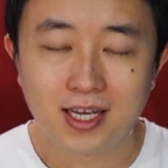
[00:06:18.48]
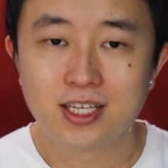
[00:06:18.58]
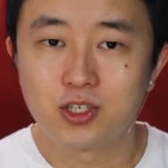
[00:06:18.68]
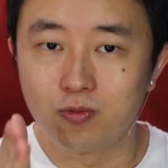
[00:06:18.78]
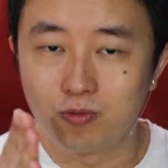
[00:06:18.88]

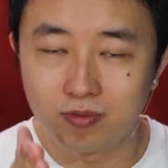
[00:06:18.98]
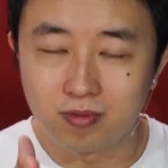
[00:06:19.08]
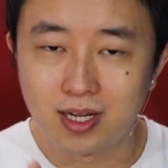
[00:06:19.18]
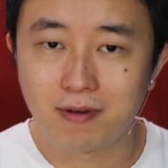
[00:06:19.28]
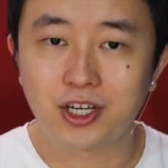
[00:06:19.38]
So
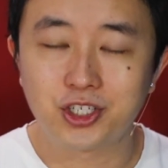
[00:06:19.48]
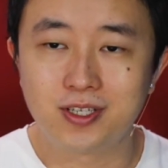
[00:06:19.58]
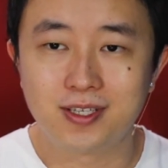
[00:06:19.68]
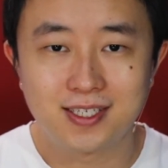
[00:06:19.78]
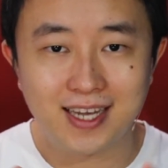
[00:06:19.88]

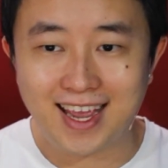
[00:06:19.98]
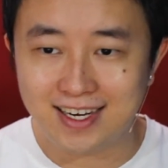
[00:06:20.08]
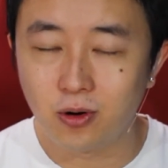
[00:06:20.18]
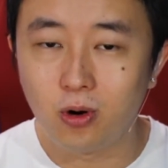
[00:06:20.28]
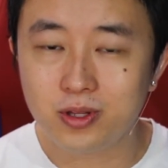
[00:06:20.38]
directions
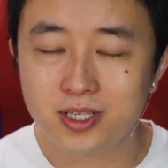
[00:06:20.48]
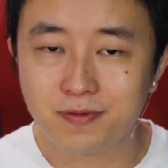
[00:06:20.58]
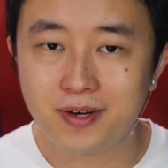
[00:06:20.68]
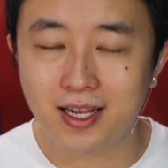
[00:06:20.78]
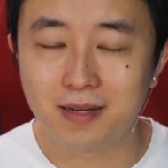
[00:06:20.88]
and all those
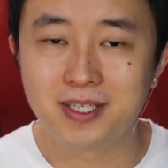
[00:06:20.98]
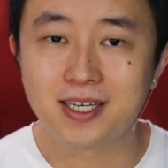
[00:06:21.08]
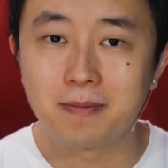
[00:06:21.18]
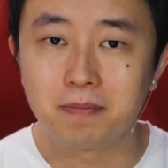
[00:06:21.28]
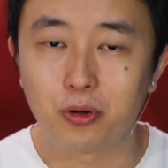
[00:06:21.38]
different elements
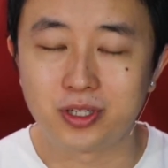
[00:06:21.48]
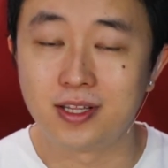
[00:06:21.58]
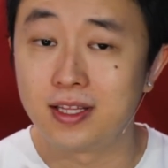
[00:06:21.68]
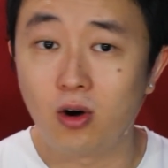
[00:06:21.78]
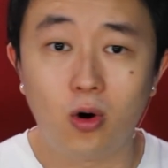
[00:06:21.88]
are
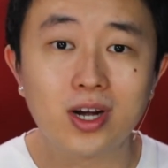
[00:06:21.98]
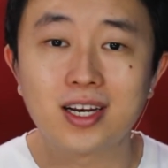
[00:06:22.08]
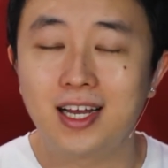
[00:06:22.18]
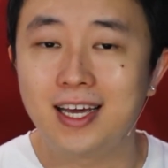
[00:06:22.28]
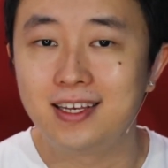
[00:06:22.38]
important. They're all
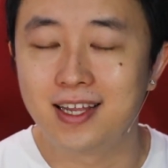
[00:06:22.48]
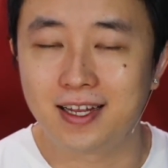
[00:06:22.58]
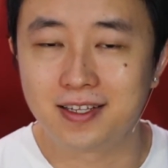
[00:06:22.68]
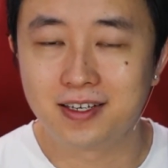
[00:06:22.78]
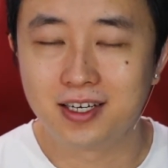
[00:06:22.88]
client-led.
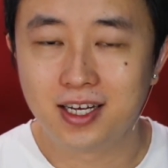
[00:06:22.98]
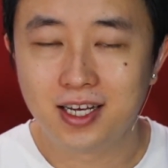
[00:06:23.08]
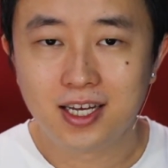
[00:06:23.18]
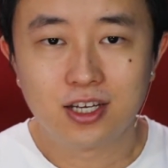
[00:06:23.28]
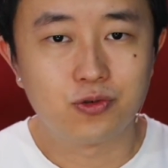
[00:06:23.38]

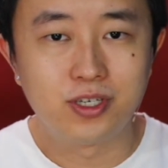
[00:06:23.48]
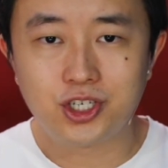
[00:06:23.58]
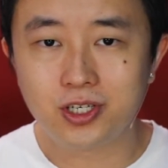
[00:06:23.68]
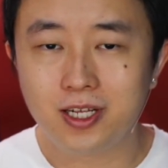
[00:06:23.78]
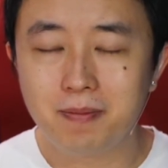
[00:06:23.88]

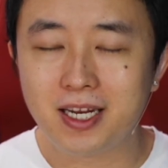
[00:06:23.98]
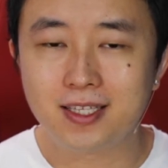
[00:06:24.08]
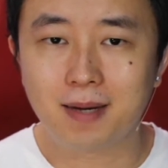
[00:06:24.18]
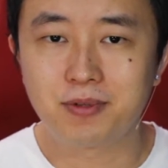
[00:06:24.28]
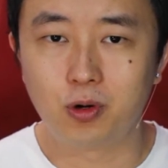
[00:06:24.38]
Traditionally, many
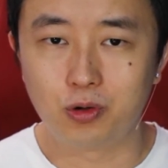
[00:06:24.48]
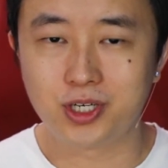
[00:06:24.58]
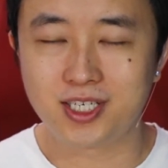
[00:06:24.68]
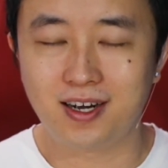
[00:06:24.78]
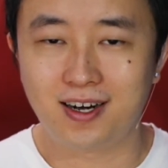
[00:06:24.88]
times
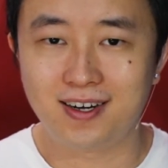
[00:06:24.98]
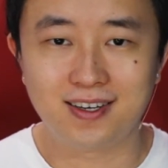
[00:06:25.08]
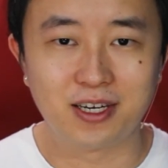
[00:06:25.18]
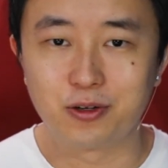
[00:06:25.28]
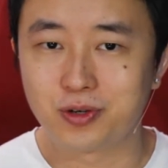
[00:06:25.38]
coaches are,
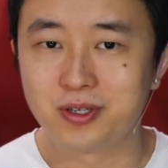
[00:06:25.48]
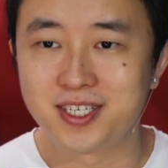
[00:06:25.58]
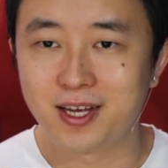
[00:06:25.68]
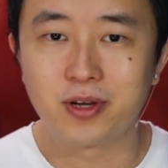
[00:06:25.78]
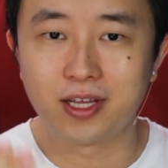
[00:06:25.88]
trying to
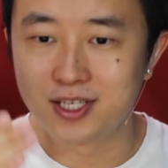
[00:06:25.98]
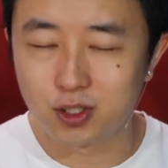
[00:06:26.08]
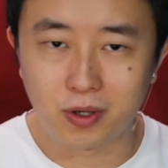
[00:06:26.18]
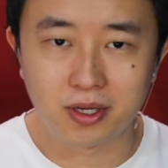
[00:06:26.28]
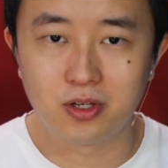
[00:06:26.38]
say, okay, this
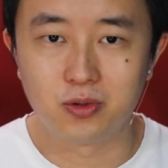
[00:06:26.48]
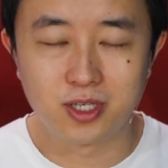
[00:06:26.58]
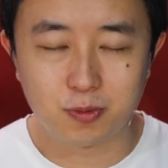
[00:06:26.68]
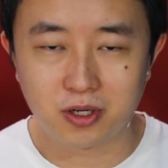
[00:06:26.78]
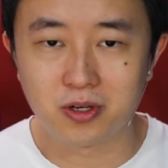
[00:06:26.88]
is what you're going to do,
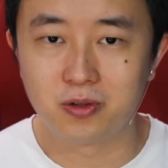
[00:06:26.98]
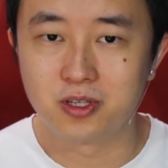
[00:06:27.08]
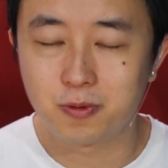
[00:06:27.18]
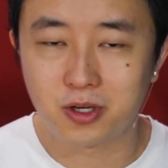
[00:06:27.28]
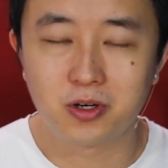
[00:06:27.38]
this is what you're going to do,
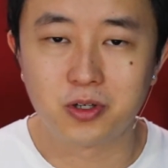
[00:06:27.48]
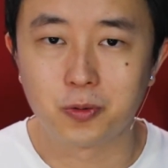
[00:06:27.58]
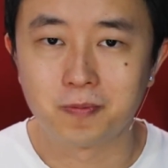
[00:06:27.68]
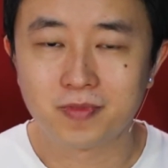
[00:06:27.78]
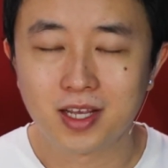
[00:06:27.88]
this is what you're going to do.
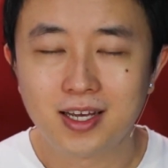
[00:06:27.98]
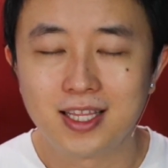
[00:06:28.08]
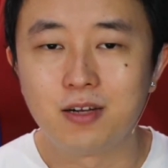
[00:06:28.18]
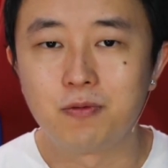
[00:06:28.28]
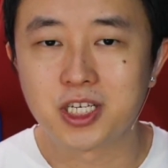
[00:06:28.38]

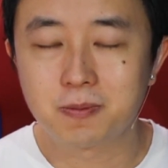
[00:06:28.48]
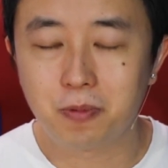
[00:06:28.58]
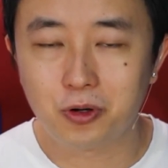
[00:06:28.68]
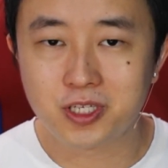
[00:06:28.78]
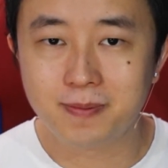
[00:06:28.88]
Then the
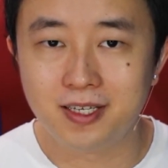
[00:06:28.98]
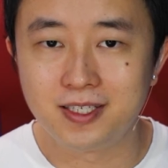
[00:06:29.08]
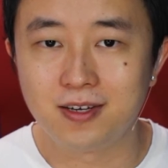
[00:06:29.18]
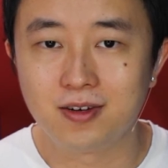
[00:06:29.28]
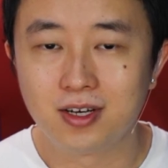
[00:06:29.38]

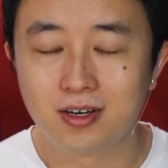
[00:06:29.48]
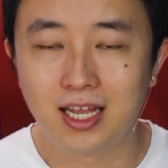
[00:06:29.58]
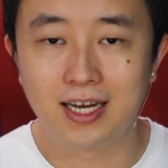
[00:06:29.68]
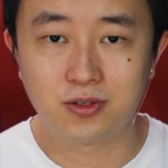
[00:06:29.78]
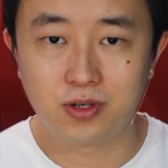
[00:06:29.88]
responsibility
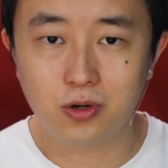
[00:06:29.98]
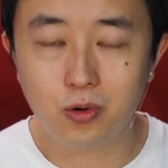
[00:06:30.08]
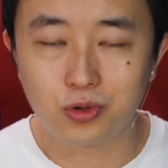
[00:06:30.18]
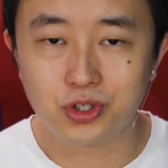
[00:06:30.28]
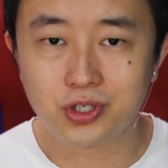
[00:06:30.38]
lies on the
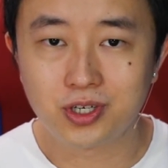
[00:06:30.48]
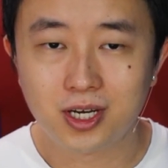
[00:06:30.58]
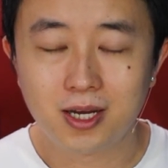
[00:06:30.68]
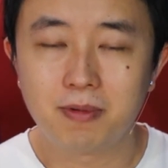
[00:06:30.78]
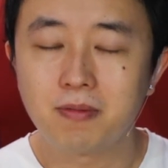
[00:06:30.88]
coach.
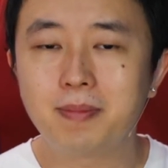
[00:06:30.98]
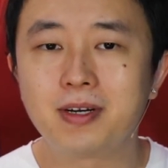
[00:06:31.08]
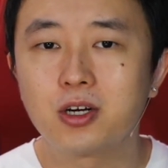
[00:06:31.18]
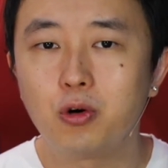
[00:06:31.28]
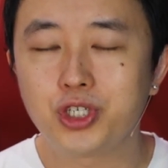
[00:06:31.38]
But remember,
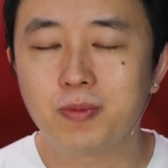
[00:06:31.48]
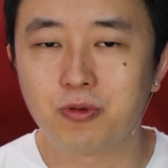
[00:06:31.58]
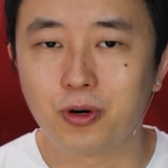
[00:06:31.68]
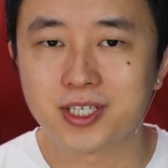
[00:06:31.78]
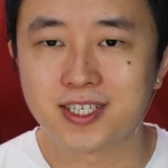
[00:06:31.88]
the coaching
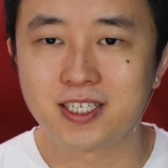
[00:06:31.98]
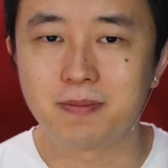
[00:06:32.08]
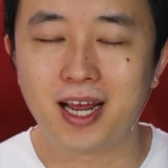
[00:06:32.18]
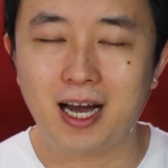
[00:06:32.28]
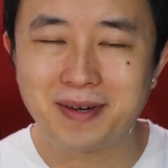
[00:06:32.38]
process is
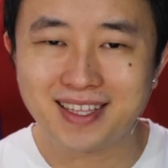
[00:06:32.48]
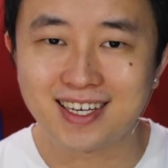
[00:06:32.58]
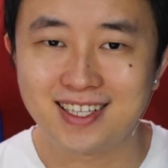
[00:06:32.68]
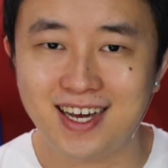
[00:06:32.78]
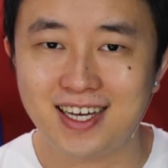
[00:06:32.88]
about helping the
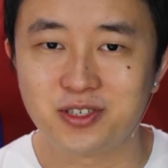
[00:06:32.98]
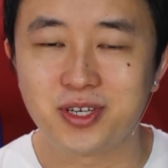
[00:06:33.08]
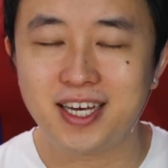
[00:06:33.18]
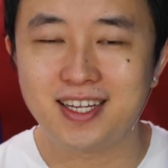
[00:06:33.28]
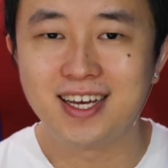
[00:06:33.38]
client to
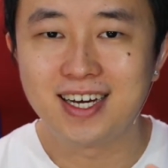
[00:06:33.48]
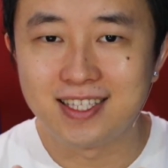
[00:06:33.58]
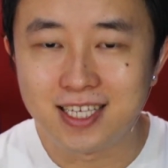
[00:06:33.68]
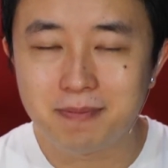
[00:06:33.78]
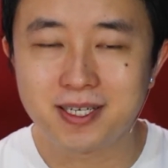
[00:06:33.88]
gain a
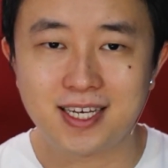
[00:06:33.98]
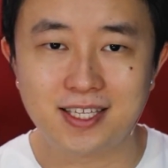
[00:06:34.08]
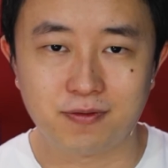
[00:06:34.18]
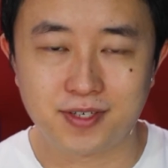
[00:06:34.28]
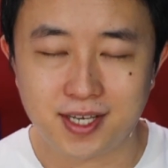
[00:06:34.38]
deeper
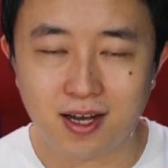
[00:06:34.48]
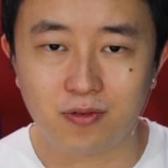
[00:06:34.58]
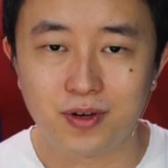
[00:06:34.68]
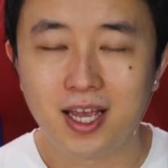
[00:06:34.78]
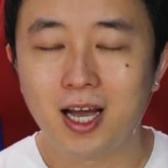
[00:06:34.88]
sense of
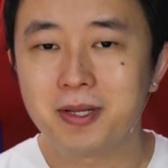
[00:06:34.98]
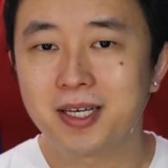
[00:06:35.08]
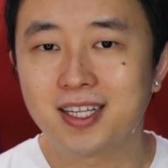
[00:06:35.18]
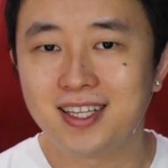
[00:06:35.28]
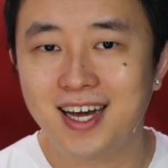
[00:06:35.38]
self, helping the
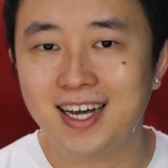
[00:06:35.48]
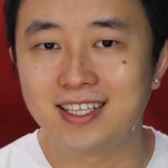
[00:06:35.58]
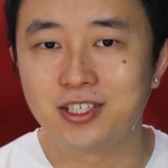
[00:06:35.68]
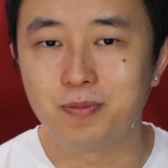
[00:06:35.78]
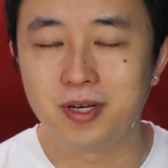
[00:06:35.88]

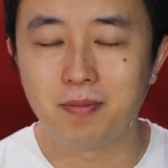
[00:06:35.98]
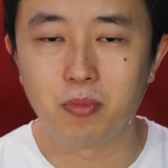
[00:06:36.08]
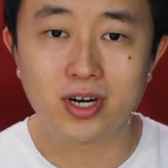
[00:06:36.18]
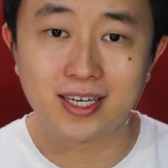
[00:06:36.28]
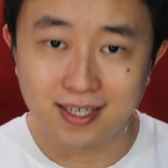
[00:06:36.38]
client to be
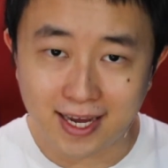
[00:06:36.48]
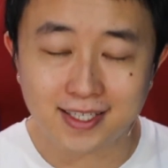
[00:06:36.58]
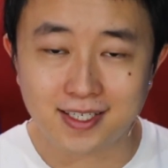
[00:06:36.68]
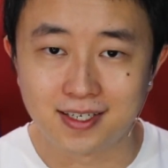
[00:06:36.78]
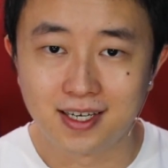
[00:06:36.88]
more
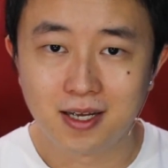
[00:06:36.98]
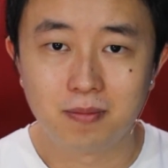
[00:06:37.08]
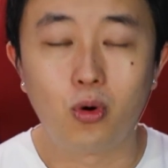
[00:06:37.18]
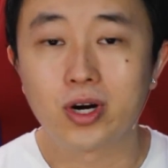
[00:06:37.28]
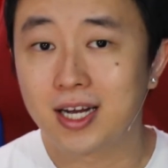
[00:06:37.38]
connected,
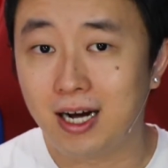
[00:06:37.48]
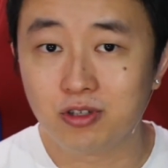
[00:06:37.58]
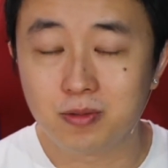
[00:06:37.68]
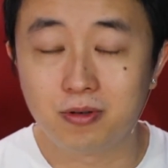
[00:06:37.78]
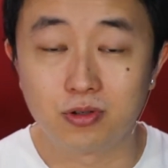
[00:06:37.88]
more
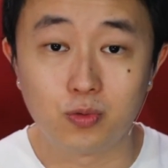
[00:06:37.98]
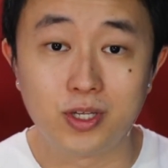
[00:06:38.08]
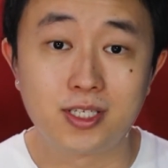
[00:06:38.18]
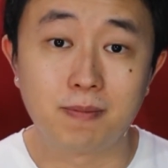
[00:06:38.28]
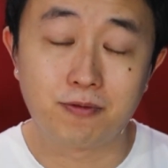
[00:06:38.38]
accountable
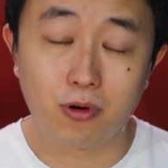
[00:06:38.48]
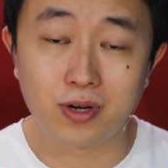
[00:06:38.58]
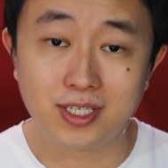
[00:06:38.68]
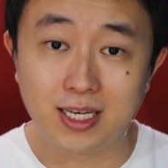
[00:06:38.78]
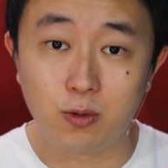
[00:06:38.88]
towards the
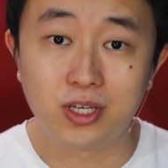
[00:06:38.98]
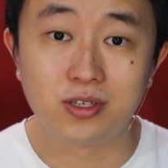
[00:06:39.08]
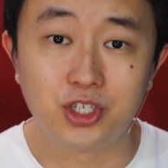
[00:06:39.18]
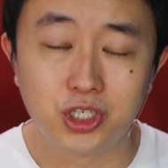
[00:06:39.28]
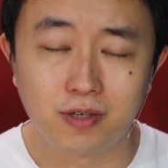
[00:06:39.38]
progress that they want to
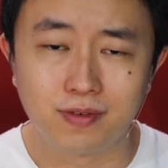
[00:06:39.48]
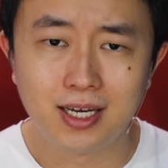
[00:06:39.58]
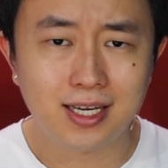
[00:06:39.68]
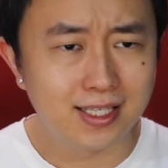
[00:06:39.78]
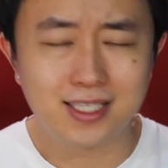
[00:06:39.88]
achieve.
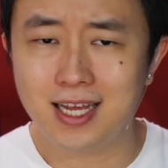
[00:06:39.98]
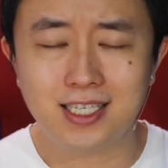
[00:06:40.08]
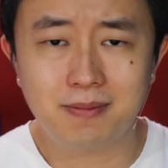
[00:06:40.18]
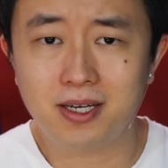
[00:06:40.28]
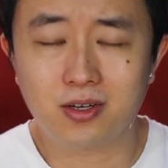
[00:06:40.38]
It's
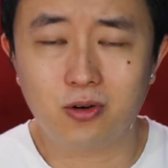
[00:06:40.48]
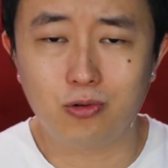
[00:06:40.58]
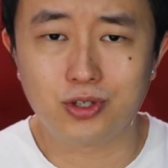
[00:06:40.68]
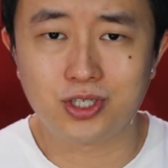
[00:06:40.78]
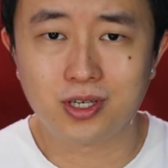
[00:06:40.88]
less about the
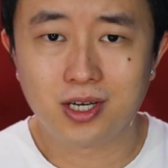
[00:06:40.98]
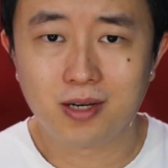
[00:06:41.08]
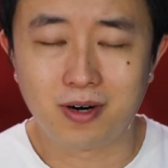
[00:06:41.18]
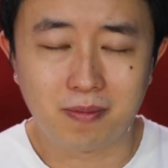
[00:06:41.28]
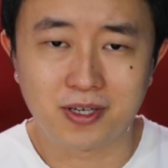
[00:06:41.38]
coach,
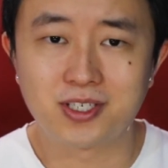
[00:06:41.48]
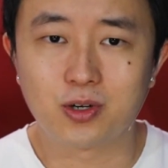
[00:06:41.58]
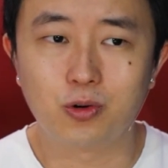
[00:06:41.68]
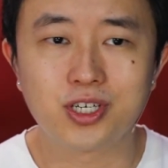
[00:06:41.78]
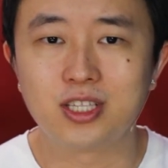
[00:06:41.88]
right? Because the
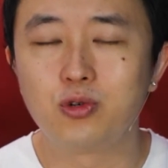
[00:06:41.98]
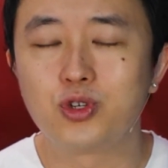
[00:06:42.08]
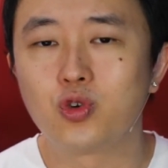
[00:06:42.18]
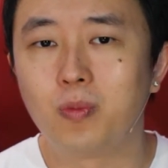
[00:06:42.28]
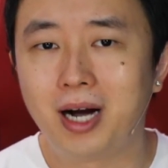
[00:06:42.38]
coach can do
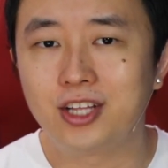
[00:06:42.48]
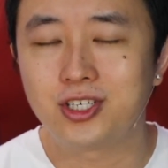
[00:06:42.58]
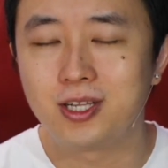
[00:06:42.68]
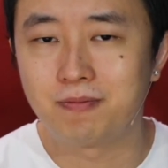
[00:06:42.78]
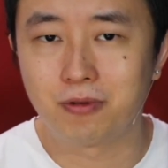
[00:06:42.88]
so much
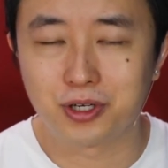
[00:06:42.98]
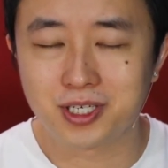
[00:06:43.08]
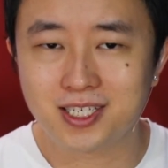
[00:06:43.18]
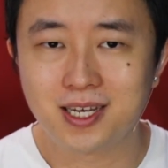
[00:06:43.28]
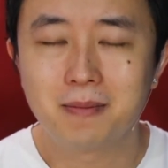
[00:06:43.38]
in that
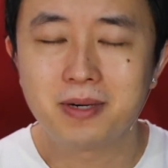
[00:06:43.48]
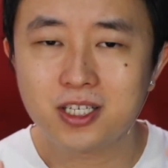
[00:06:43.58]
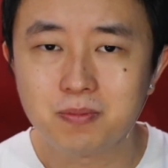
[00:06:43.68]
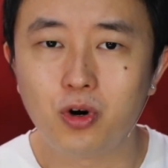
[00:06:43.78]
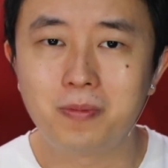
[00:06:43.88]
process, but
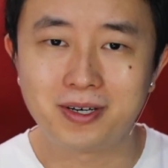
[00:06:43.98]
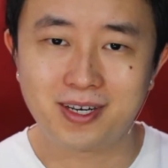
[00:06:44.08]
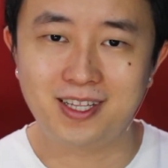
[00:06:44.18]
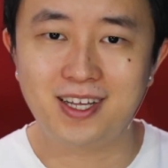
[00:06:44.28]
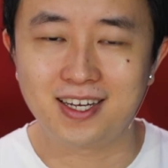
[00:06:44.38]
it's more about the
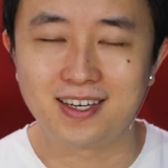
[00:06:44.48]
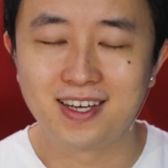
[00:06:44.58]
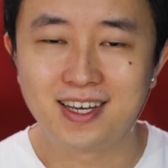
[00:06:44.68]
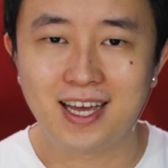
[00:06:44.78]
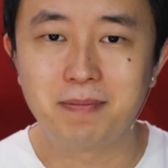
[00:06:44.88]
client.
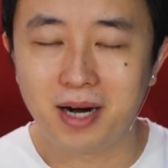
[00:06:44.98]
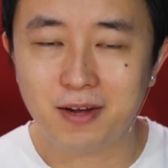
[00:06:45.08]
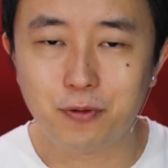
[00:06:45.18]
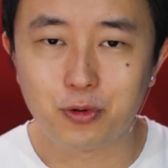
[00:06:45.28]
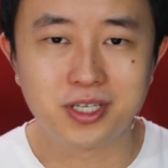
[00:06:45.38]
And my
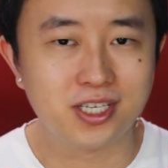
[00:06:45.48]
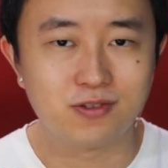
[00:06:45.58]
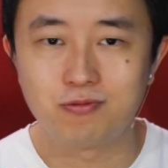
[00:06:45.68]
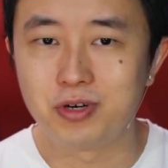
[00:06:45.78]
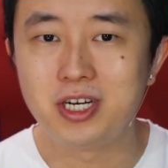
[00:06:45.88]
focus
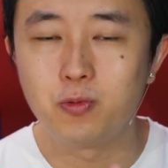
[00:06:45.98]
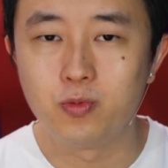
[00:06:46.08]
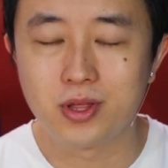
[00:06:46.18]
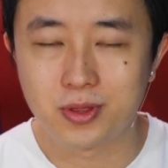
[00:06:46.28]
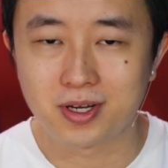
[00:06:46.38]
is really
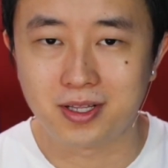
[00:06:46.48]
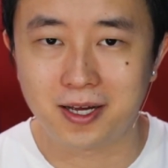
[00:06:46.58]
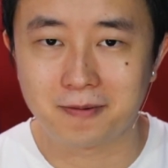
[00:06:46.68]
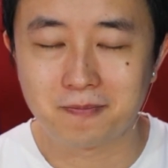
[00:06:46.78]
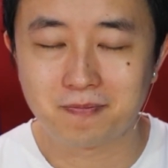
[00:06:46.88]
with the client.